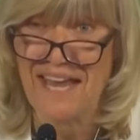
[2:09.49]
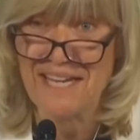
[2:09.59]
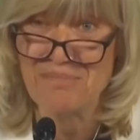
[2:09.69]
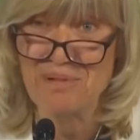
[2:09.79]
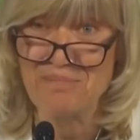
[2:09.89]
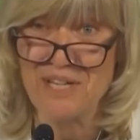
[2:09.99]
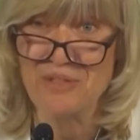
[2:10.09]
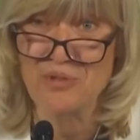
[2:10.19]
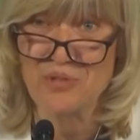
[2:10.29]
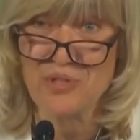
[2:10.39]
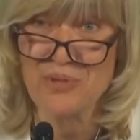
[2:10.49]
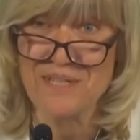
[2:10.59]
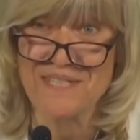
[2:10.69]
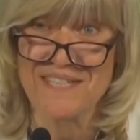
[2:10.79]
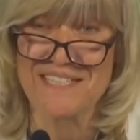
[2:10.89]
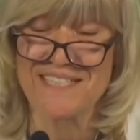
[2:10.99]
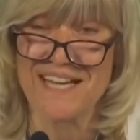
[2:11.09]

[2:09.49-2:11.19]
any proposal to us as